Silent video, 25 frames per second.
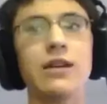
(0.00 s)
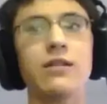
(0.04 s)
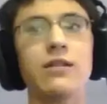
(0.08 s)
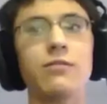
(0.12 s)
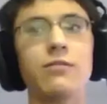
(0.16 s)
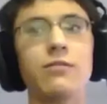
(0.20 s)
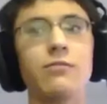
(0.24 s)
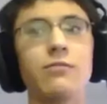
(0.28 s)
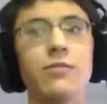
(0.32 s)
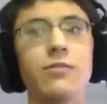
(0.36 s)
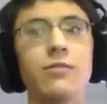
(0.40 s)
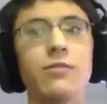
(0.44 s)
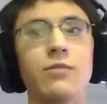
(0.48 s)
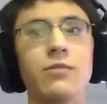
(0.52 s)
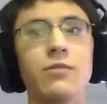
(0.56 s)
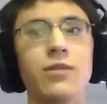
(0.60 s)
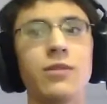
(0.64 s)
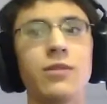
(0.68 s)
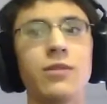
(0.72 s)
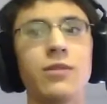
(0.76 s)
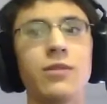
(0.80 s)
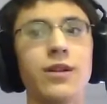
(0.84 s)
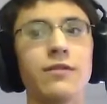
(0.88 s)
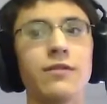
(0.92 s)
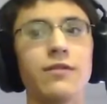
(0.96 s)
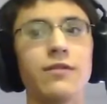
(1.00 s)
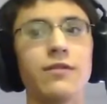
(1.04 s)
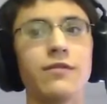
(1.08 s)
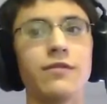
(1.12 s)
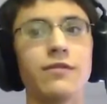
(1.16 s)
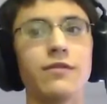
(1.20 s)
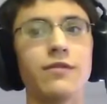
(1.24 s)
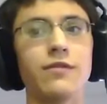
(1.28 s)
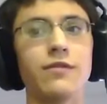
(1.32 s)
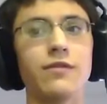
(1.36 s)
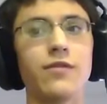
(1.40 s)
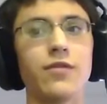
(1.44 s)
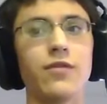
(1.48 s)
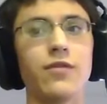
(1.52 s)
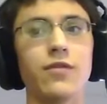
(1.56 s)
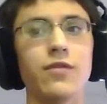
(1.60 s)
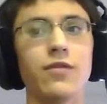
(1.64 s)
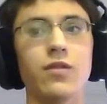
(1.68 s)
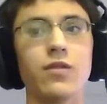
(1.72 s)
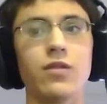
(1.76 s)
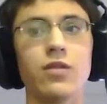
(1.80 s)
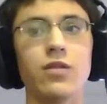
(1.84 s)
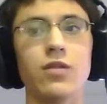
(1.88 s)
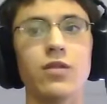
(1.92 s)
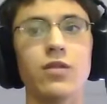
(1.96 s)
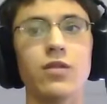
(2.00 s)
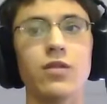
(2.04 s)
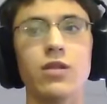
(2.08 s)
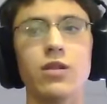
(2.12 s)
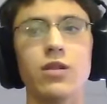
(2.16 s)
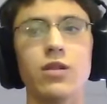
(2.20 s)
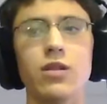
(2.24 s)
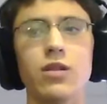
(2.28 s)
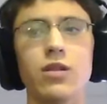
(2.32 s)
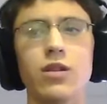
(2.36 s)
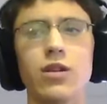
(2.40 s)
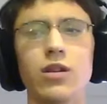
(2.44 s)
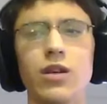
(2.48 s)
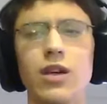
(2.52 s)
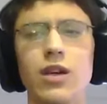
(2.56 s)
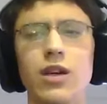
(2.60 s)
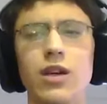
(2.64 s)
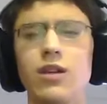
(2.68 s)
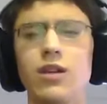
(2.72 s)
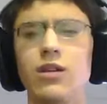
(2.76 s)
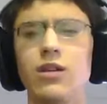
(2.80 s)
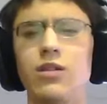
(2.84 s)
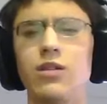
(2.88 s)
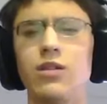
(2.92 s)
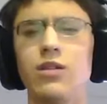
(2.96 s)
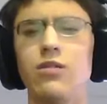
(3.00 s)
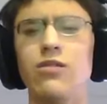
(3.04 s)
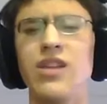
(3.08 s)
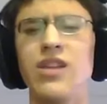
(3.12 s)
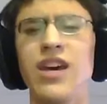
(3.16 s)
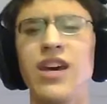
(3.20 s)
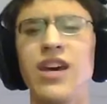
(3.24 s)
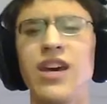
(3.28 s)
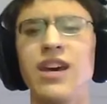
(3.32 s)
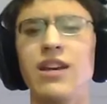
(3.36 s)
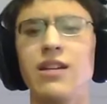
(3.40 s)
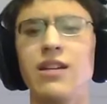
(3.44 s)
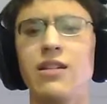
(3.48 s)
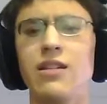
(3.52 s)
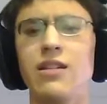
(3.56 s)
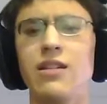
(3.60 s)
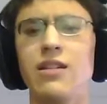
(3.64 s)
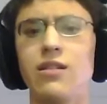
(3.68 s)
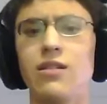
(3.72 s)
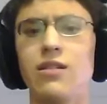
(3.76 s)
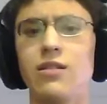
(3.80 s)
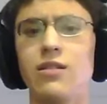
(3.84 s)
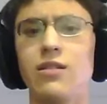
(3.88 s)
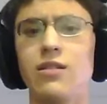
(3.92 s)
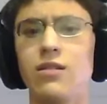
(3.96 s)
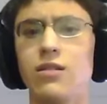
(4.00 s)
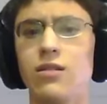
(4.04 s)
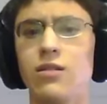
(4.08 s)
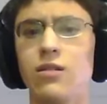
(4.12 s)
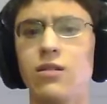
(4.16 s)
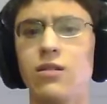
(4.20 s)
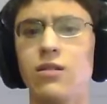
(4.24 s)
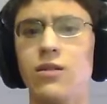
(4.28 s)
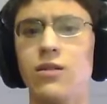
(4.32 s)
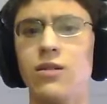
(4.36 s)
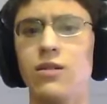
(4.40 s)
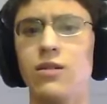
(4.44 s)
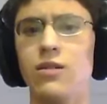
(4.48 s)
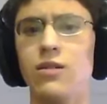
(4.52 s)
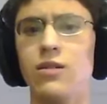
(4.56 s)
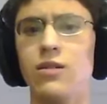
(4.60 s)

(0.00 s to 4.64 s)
don't remember if can you do that on